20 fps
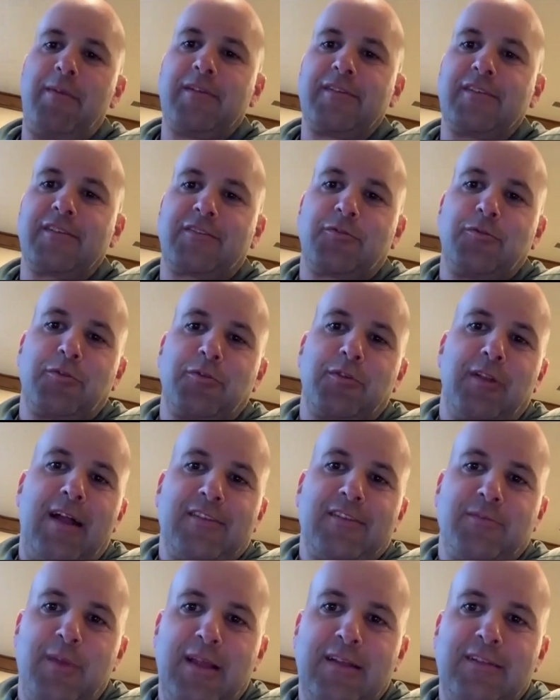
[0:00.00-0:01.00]
business school
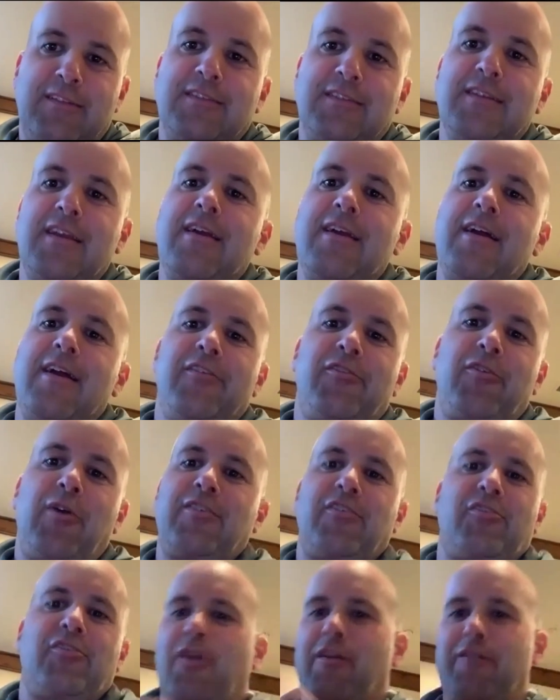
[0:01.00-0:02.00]
classmates. So I
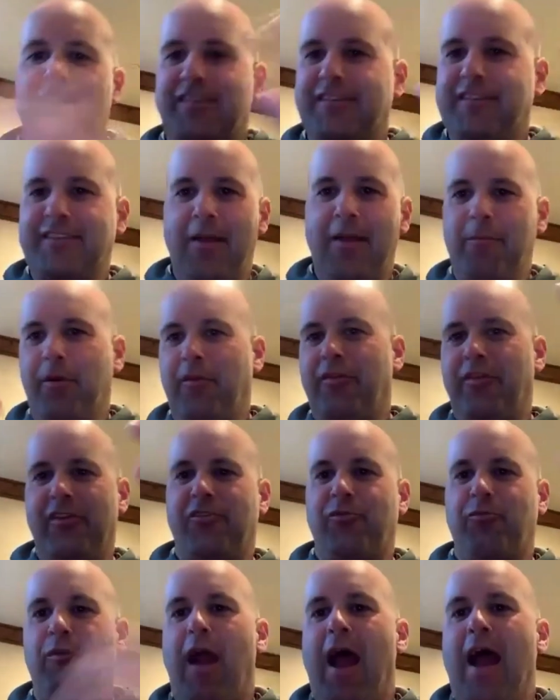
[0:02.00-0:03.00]
just sort of assembled
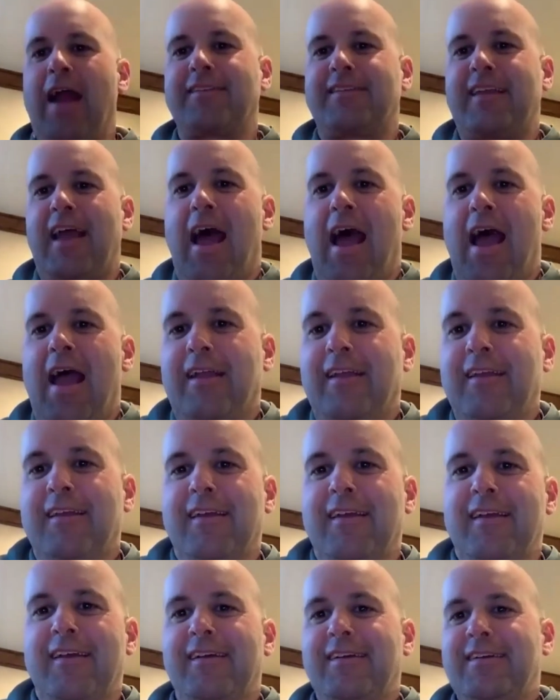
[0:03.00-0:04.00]
this ragtag
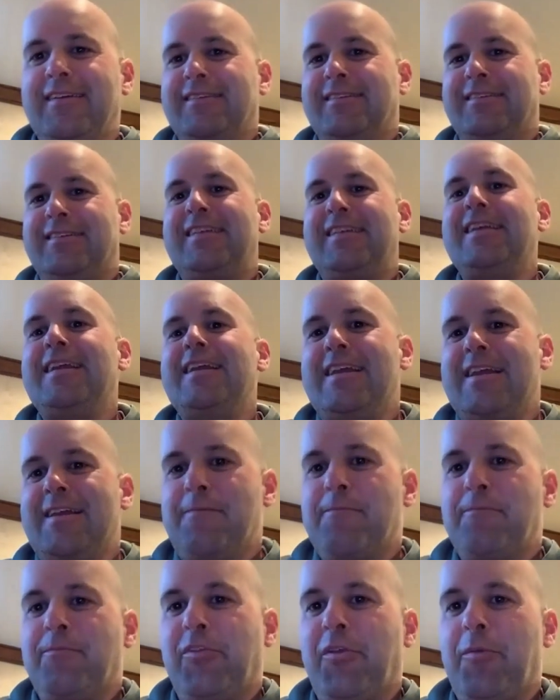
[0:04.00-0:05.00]

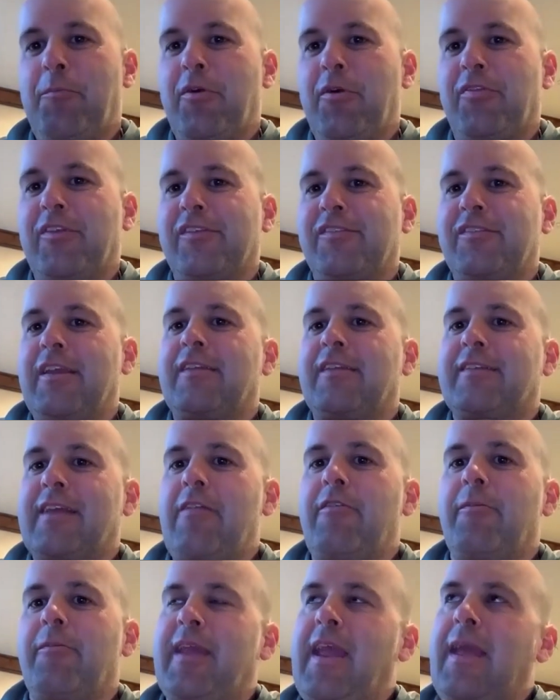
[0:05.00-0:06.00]
team to put this thing
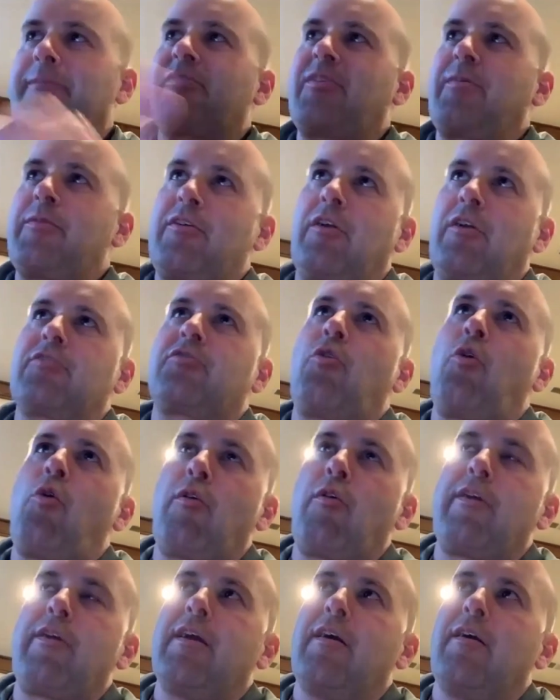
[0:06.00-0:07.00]
together and became something called
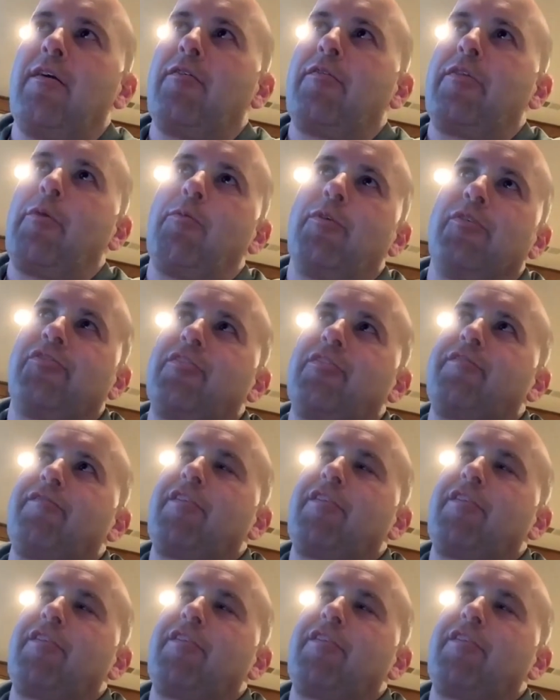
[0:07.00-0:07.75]
Corio, that was the